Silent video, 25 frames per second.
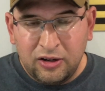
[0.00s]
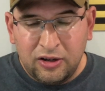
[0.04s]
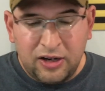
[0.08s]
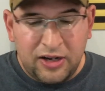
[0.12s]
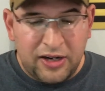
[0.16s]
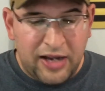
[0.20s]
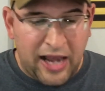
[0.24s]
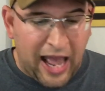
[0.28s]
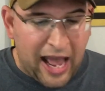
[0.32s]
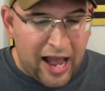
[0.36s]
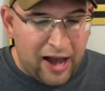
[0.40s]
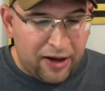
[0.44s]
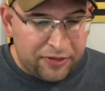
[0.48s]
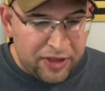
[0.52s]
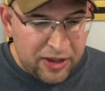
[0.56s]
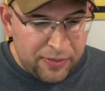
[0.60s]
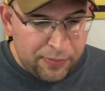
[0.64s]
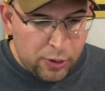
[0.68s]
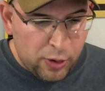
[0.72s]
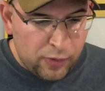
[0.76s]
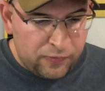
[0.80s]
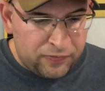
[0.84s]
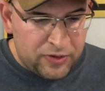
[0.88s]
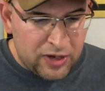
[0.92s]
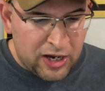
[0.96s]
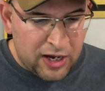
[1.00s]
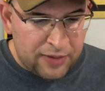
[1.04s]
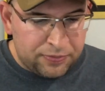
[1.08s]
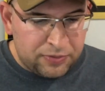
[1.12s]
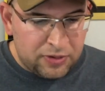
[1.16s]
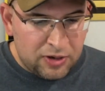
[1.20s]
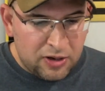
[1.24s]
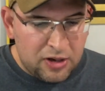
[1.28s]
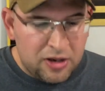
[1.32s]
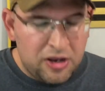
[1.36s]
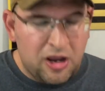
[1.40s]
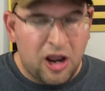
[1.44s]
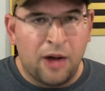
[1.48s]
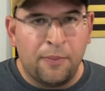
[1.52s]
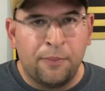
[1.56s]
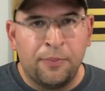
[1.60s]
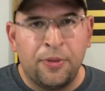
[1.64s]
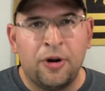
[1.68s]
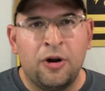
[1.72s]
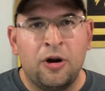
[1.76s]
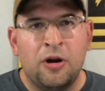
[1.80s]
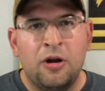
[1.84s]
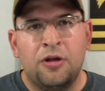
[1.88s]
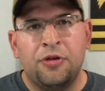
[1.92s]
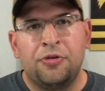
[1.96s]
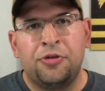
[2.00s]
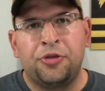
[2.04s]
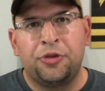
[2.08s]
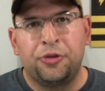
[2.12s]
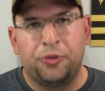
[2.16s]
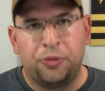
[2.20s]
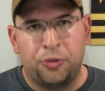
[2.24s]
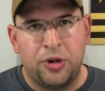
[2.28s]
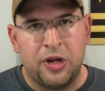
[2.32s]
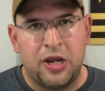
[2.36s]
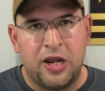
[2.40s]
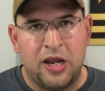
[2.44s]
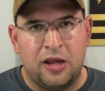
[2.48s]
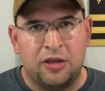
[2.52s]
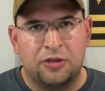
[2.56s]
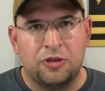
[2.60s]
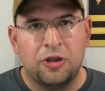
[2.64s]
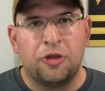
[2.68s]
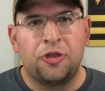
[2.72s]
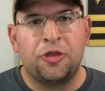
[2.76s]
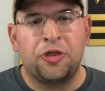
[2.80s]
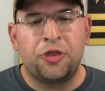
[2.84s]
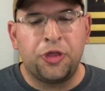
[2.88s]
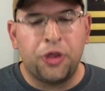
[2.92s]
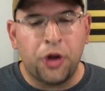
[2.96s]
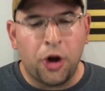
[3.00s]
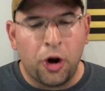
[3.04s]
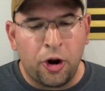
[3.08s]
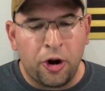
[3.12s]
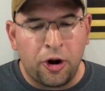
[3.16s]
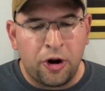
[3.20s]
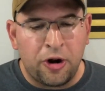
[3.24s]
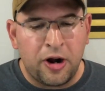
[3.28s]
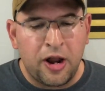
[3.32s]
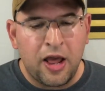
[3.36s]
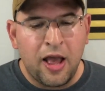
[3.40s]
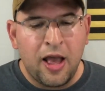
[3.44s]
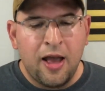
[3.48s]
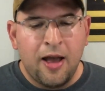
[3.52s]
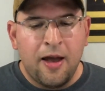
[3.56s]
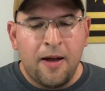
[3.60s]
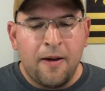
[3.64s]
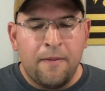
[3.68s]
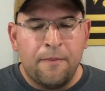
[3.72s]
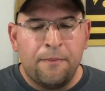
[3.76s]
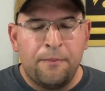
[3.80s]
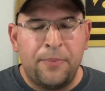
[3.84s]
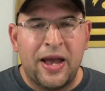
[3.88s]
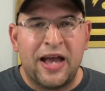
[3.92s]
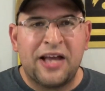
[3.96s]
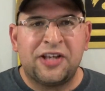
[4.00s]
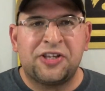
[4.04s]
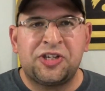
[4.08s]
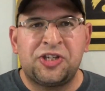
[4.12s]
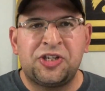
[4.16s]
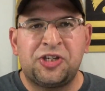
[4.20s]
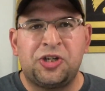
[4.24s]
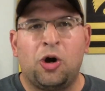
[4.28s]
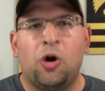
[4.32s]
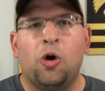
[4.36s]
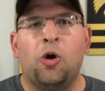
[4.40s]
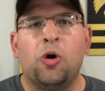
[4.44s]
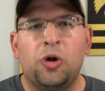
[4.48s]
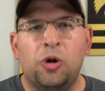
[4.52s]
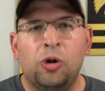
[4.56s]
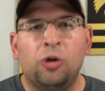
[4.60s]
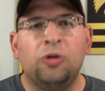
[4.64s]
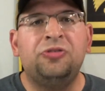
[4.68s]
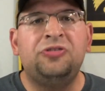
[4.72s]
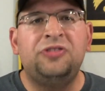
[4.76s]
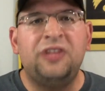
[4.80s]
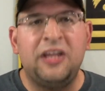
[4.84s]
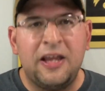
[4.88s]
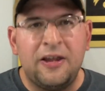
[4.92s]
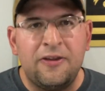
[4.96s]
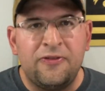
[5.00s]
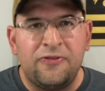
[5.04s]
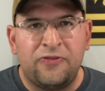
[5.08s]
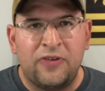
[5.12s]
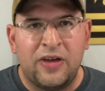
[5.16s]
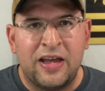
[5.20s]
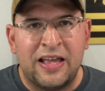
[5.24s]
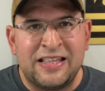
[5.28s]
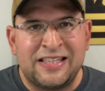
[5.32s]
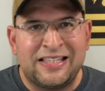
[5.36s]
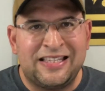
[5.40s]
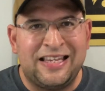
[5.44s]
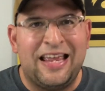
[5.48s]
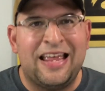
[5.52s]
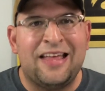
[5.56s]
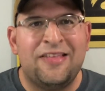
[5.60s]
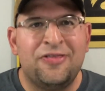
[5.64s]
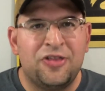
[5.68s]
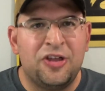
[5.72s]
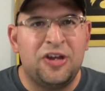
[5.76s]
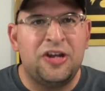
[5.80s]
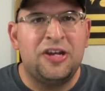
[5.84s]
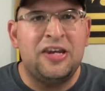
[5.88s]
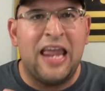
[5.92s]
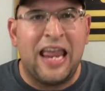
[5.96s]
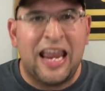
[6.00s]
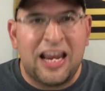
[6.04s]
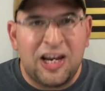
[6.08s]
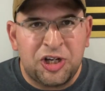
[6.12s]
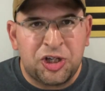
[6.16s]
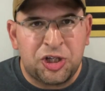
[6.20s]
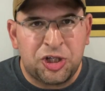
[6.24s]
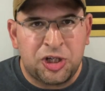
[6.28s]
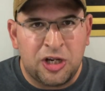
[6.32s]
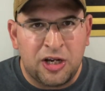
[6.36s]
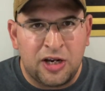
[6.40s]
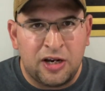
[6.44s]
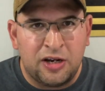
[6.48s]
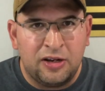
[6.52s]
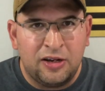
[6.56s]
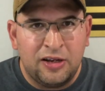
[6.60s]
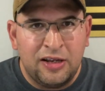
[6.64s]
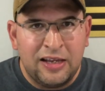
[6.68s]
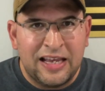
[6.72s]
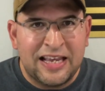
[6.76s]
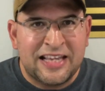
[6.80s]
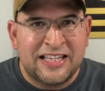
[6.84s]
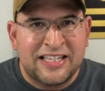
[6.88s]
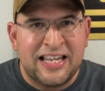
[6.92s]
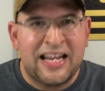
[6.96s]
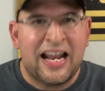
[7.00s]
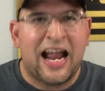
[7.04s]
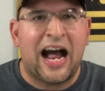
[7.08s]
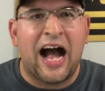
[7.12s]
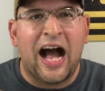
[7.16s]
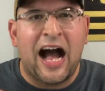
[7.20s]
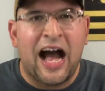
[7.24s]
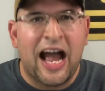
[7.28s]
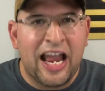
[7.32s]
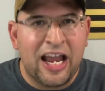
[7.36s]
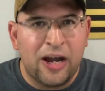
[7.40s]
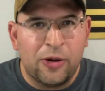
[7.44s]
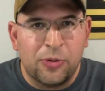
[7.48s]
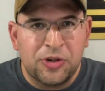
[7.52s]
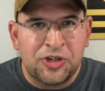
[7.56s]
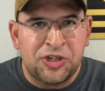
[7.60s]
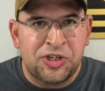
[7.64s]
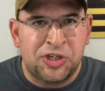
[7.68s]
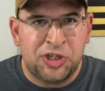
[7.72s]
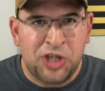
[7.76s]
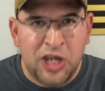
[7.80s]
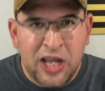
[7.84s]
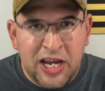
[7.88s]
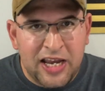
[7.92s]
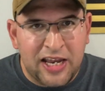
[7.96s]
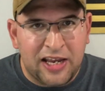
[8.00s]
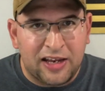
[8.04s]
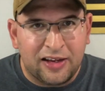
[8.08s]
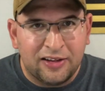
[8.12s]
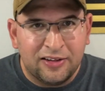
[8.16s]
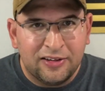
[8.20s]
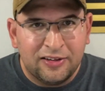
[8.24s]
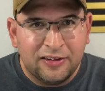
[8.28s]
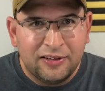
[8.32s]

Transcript: Now they moved up number 3. The 3rd best total defense in the nation is in Iowa City.